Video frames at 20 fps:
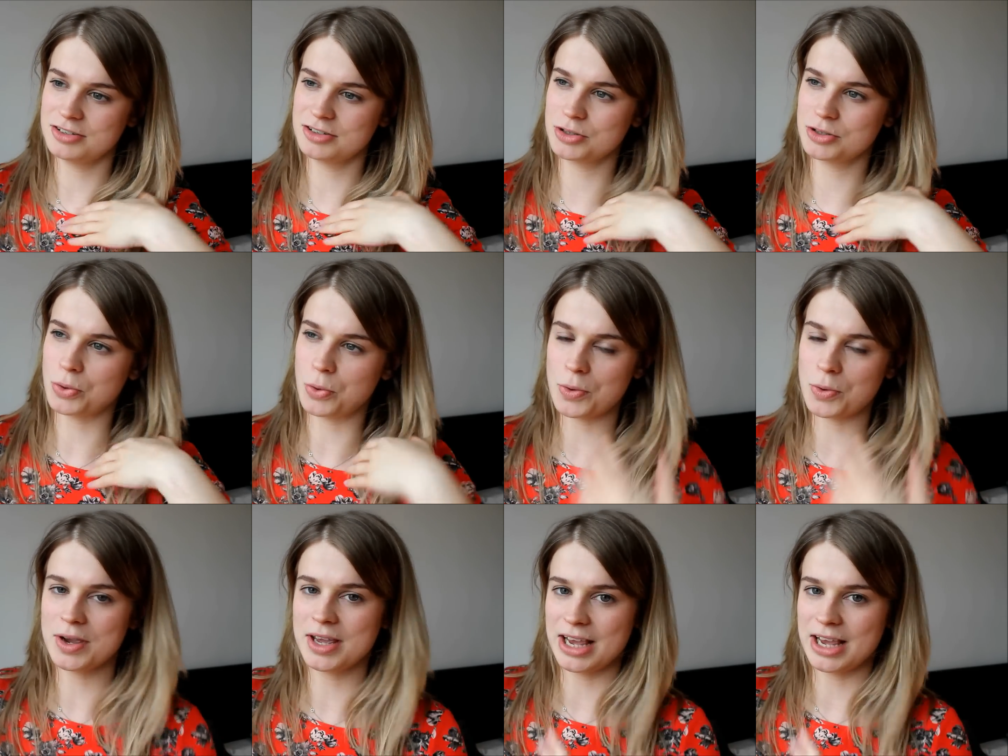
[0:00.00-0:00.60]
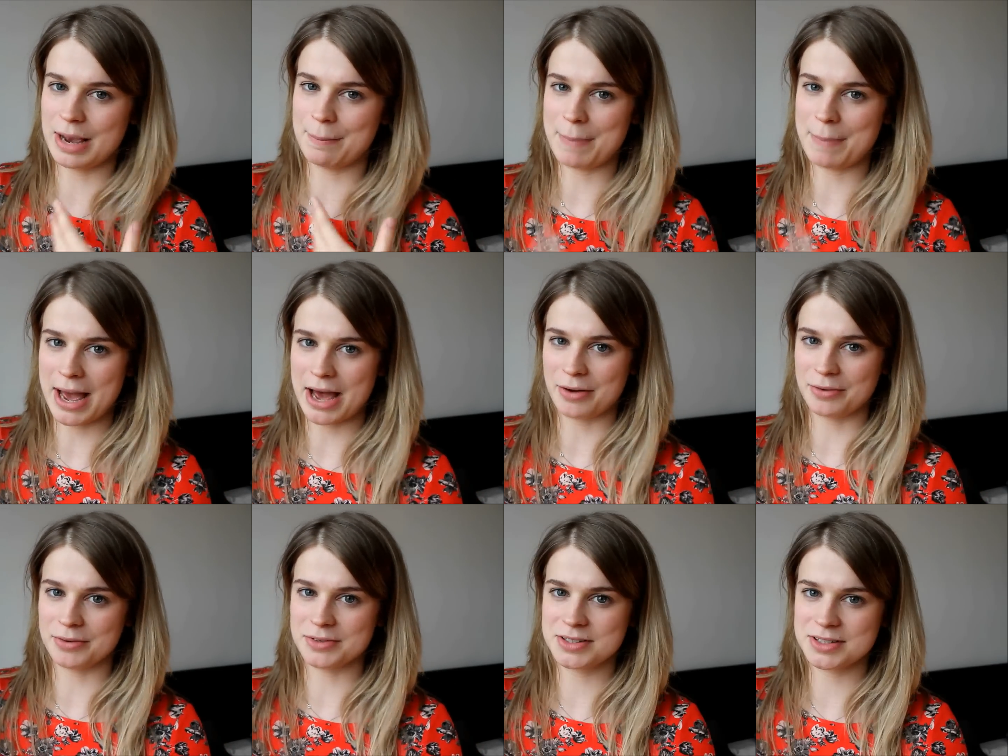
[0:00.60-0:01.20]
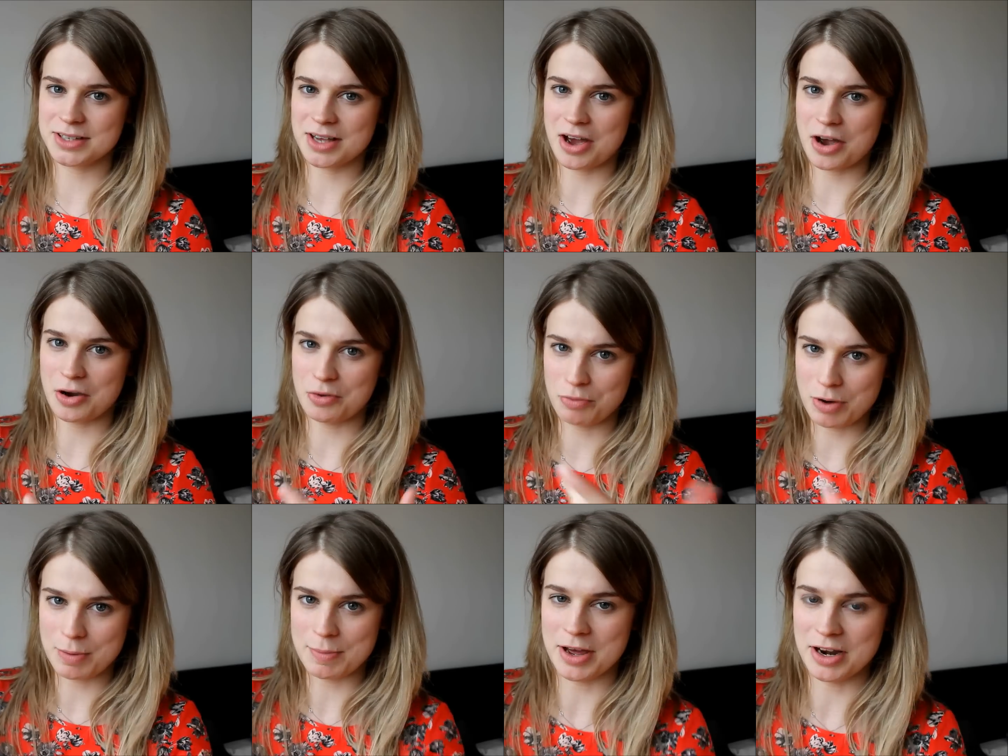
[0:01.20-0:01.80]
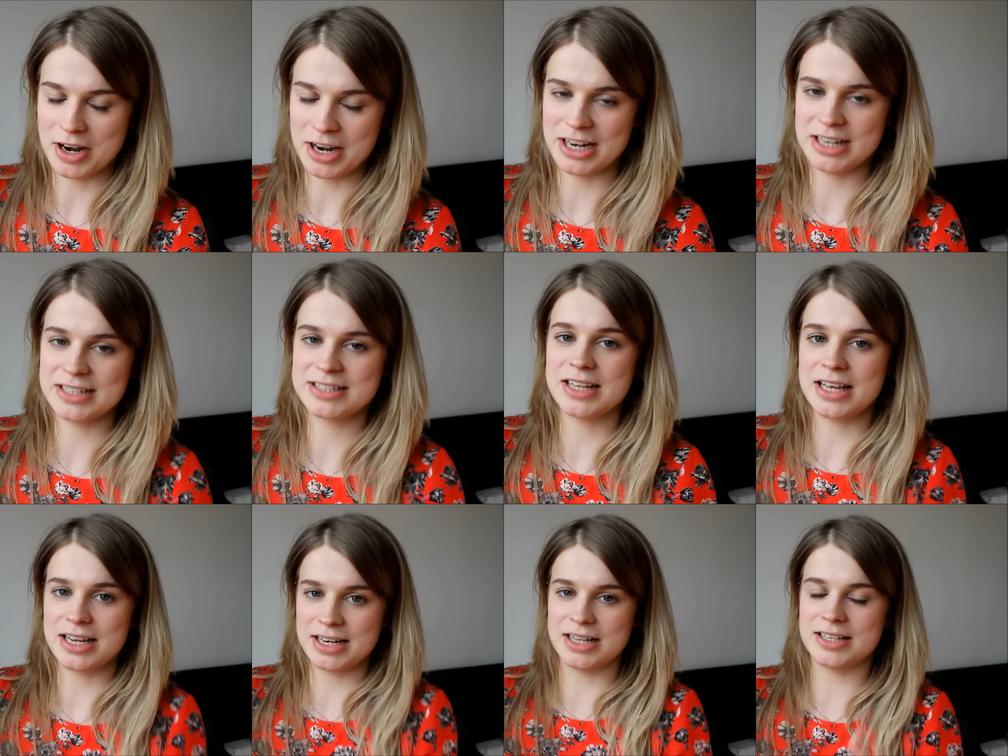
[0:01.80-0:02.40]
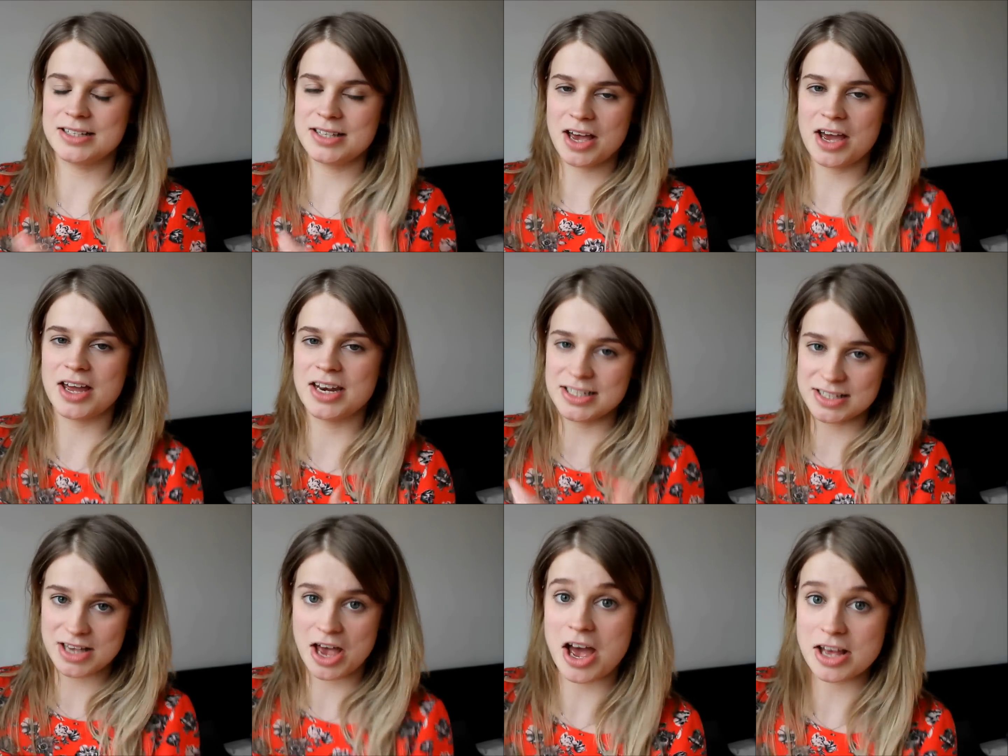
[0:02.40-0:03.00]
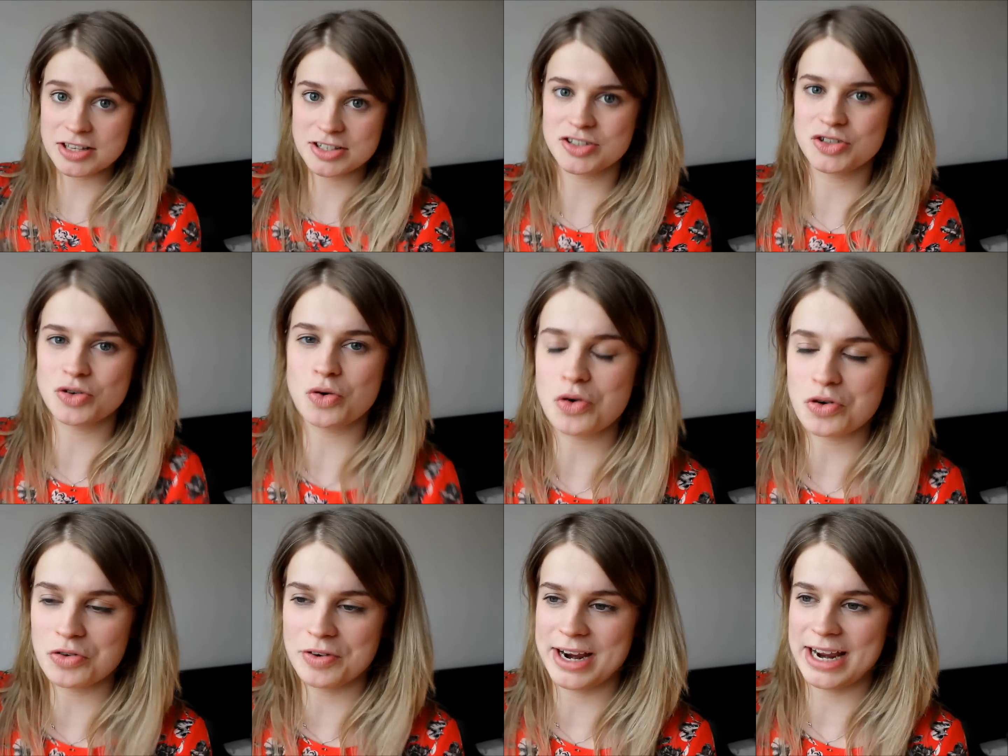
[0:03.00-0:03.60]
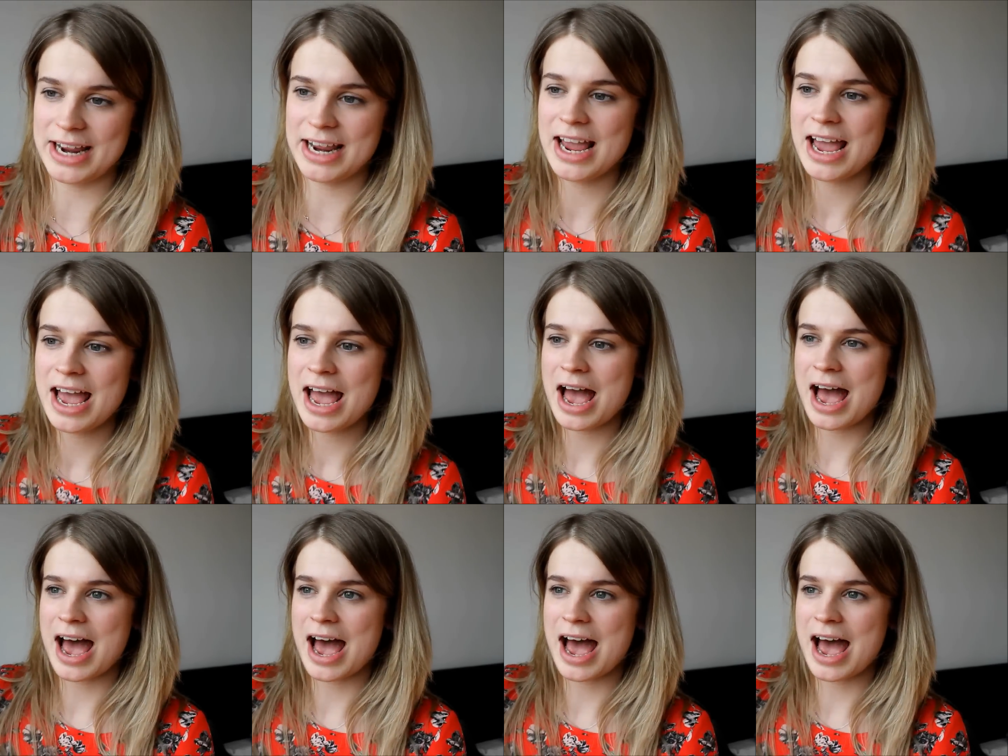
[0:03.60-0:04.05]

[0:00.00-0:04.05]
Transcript: talking about a woman, and it's her story,